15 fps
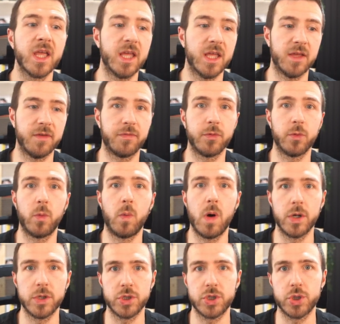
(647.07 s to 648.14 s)
If you
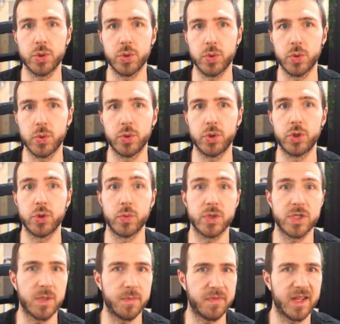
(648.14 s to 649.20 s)
want to do
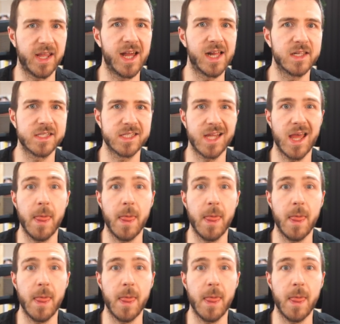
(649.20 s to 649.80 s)
something else